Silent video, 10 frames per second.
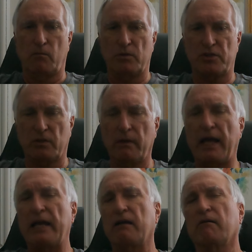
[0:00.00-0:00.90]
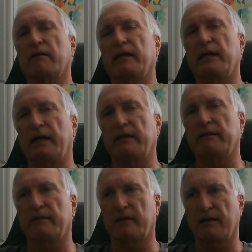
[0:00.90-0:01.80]
was so angry
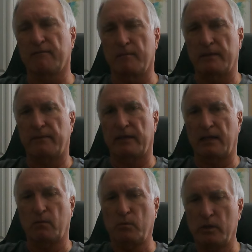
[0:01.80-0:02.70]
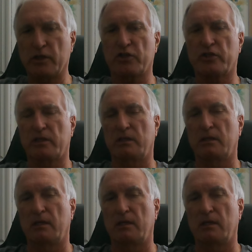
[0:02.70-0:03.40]
at the government that I wished